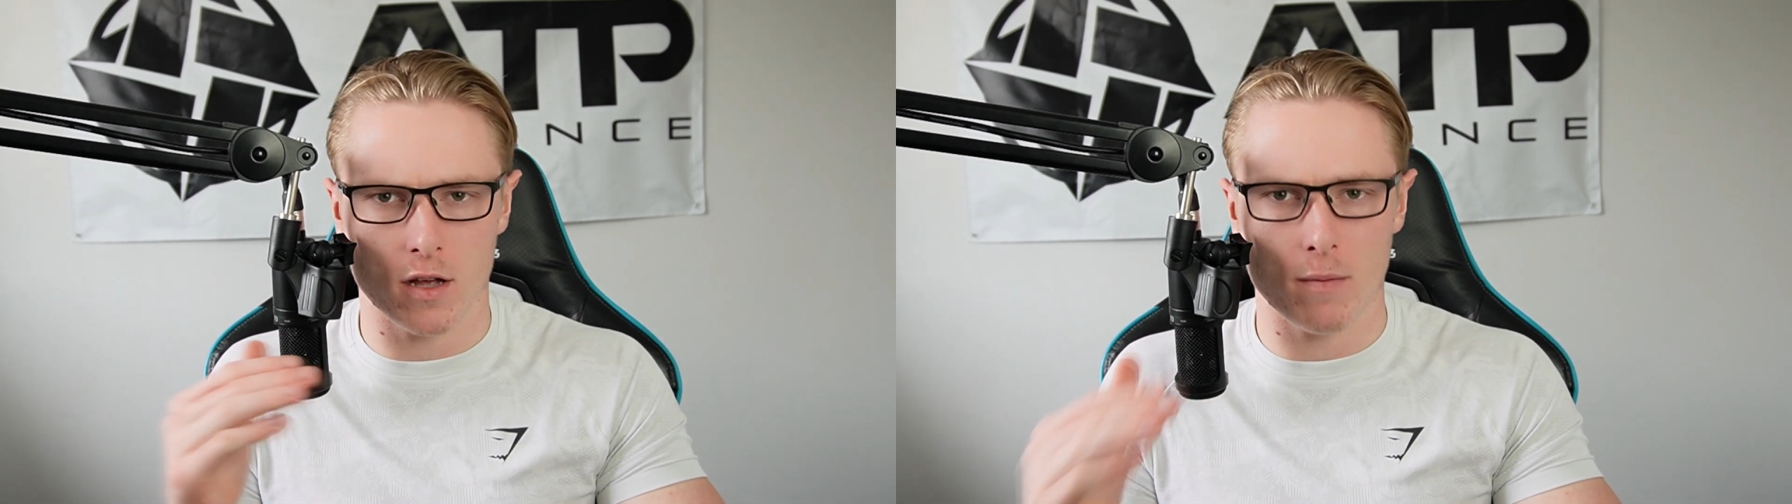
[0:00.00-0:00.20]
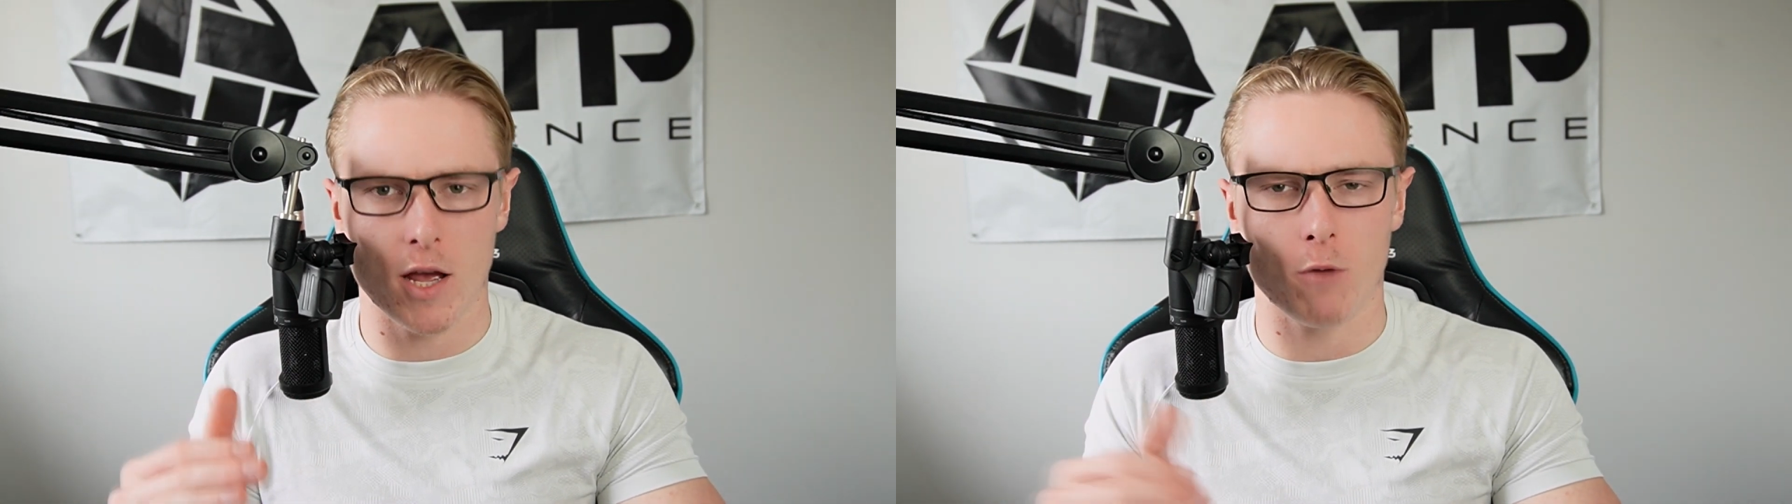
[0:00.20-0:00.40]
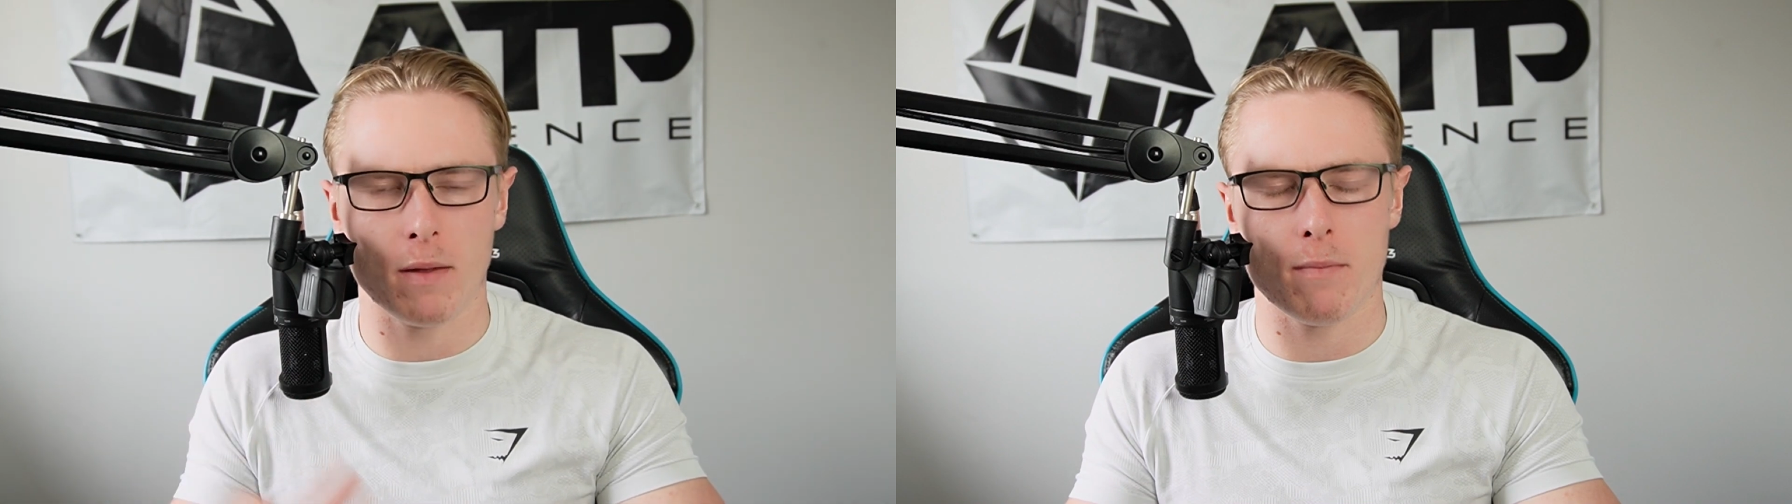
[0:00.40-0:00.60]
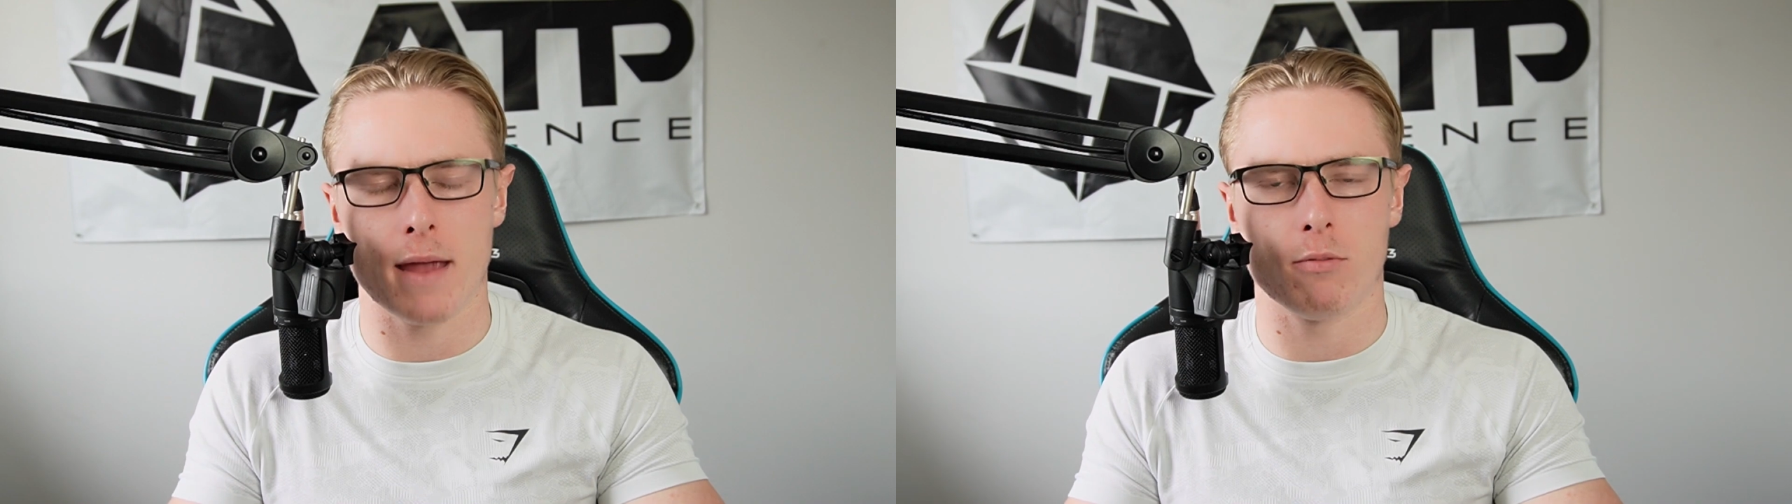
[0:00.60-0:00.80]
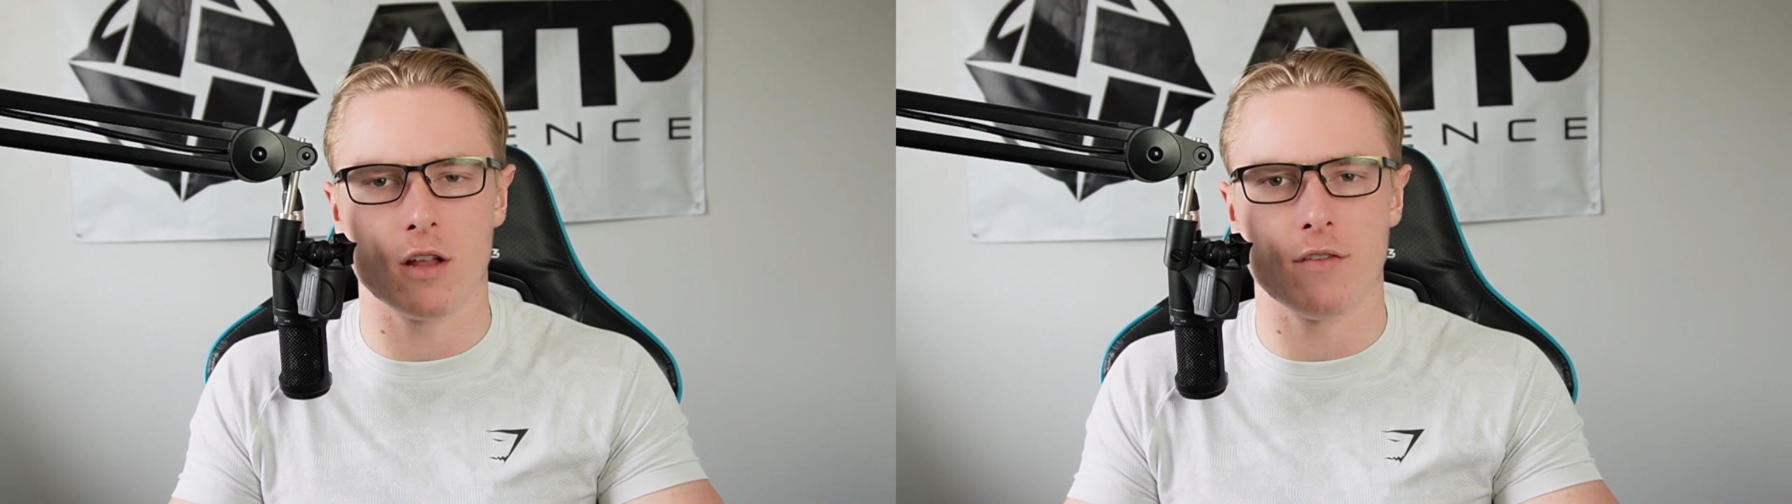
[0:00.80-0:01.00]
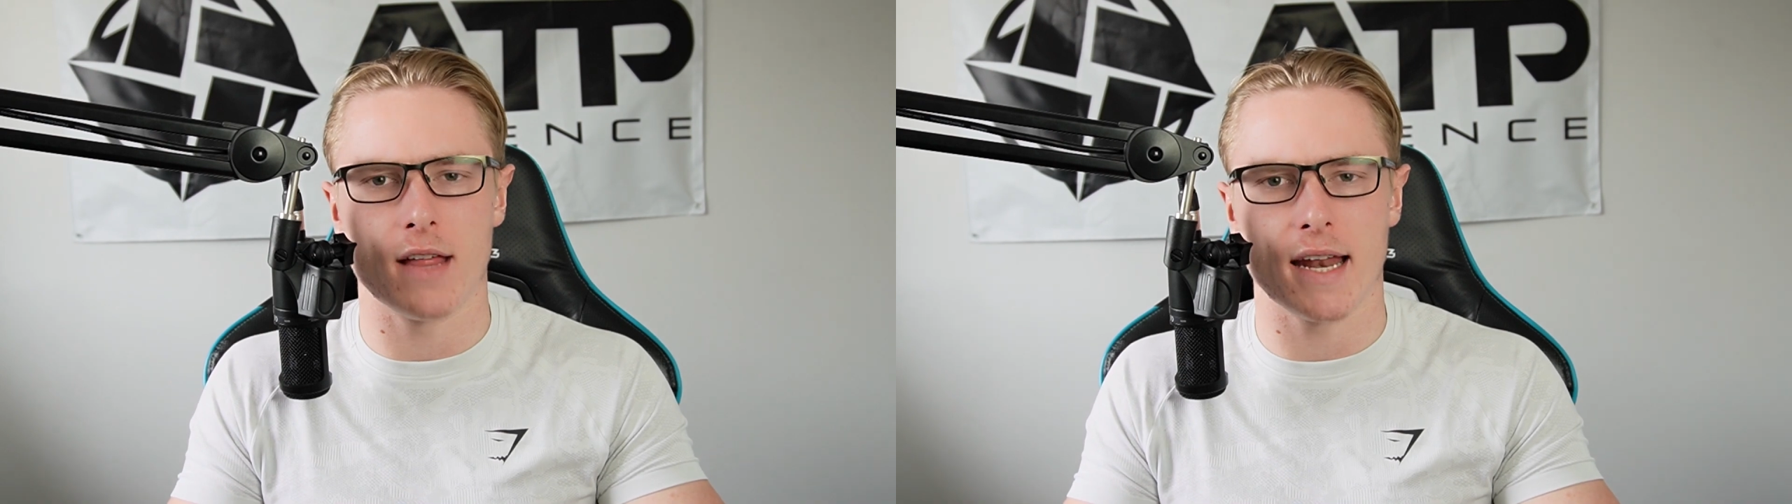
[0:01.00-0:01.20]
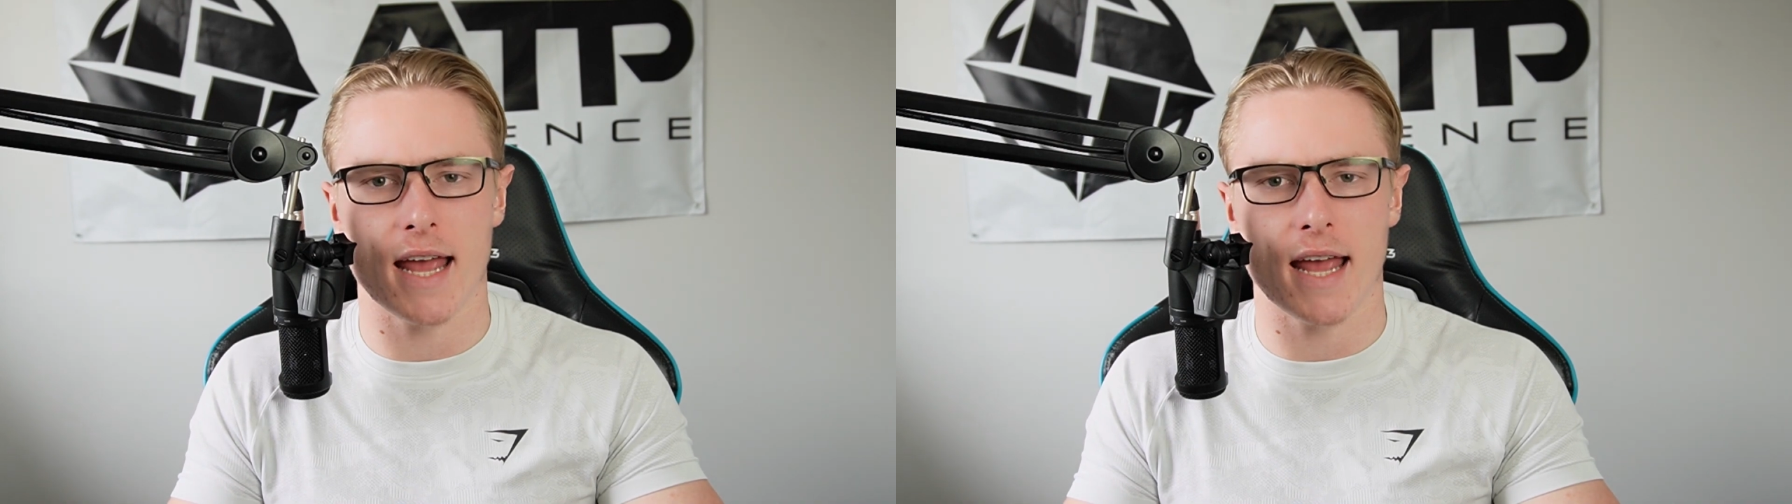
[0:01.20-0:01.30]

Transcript: I'm helping people over there